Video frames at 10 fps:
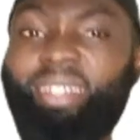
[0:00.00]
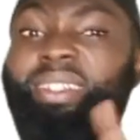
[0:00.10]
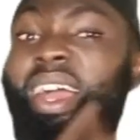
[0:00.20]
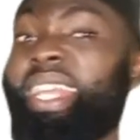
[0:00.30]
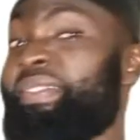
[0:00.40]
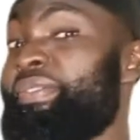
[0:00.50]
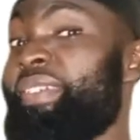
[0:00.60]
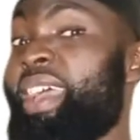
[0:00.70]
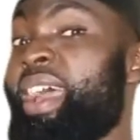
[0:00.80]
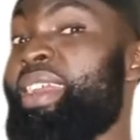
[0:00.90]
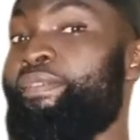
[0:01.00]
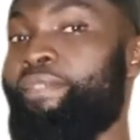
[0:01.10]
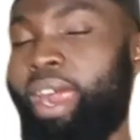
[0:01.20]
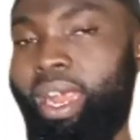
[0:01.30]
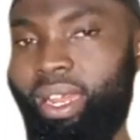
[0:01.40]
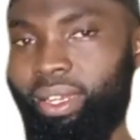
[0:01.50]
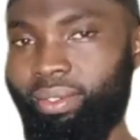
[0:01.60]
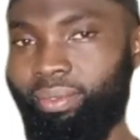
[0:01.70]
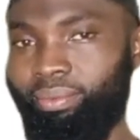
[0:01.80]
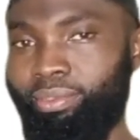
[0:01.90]
The star is very far.
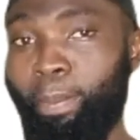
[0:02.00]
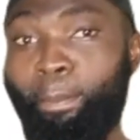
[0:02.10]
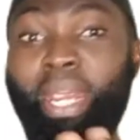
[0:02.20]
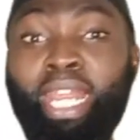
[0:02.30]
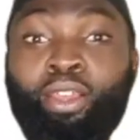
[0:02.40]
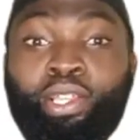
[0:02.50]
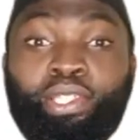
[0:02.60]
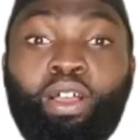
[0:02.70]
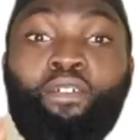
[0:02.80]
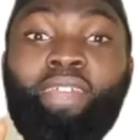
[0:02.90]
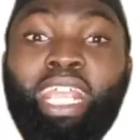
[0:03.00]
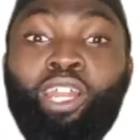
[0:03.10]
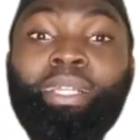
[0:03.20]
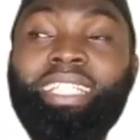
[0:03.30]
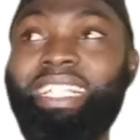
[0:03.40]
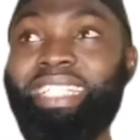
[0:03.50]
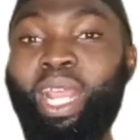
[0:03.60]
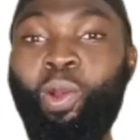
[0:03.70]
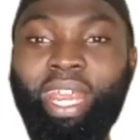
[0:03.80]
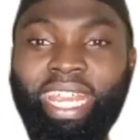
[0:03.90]
Millions of
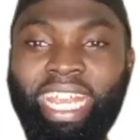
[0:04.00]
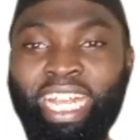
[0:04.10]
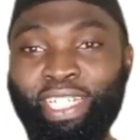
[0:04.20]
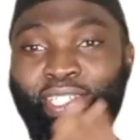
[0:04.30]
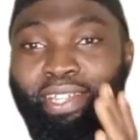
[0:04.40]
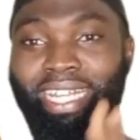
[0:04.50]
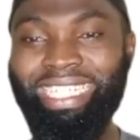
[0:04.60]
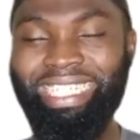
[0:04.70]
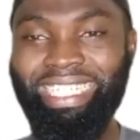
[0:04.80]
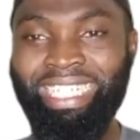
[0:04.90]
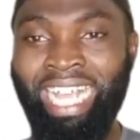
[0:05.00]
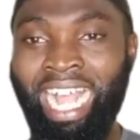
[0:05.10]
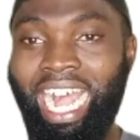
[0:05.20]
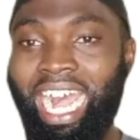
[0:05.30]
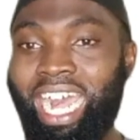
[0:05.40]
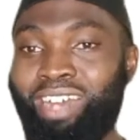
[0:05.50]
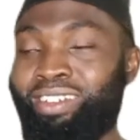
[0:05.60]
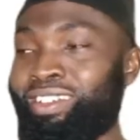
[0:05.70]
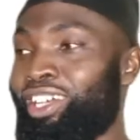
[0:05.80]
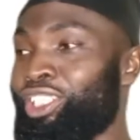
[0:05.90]
kilometers away. So let's see.
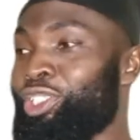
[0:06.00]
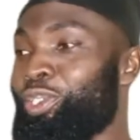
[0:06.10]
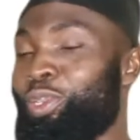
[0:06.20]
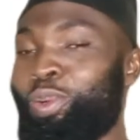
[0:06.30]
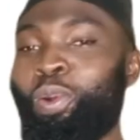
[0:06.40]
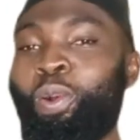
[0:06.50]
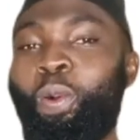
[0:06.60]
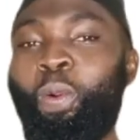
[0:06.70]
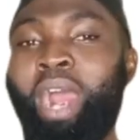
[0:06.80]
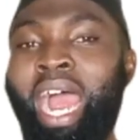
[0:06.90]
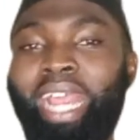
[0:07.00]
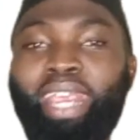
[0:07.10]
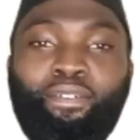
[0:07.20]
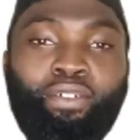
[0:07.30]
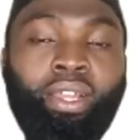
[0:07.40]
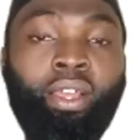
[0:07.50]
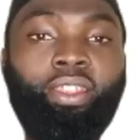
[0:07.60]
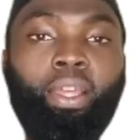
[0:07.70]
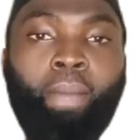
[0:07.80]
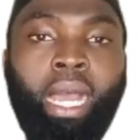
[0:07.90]
Ar-rajulu waqifun.
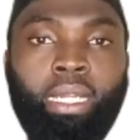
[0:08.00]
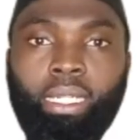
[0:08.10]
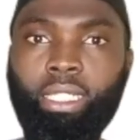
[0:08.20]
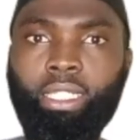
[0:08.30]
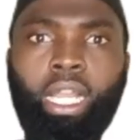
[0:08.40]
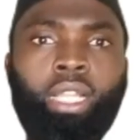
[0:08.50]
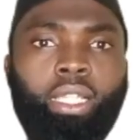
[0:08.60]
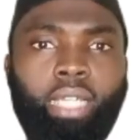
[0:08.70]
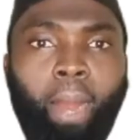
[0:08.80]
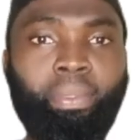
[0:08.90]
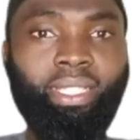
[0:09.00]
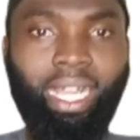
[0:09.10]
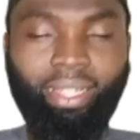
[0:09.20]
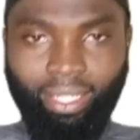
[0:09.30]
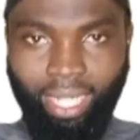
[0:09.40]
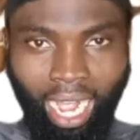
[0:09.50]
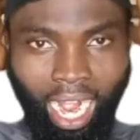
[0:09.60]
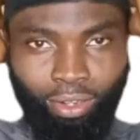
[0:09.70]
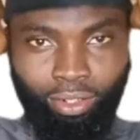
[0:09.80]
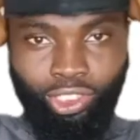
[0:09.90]
The man is standing. I'm standing.
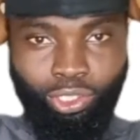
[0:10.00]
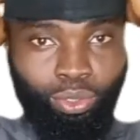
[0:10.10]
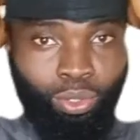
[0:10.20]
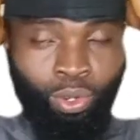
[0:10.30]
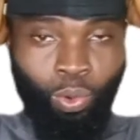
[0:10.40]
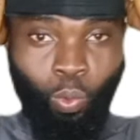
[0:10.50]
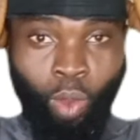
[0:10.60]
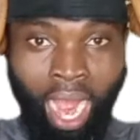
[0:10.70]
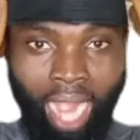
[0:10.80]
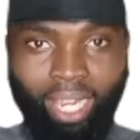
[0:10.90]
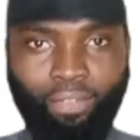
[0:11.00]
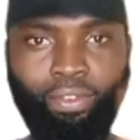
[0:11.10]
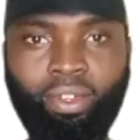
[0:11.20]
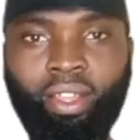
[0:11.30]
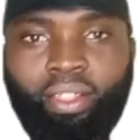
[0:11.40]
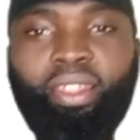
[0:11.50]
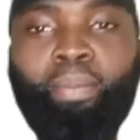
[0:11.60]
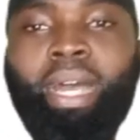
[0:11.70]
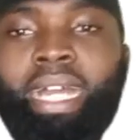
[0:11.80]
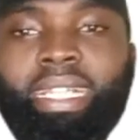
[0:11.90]
Ar-rajulu waqifun.
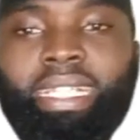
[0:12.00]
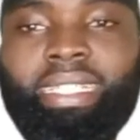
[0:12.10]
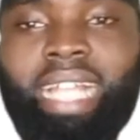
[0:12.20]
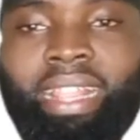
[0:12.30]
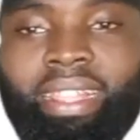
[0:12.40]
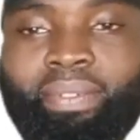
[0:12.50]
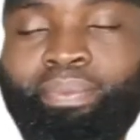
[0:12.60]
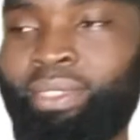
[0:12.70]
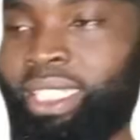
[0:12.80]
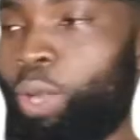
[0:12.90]
The man is standing.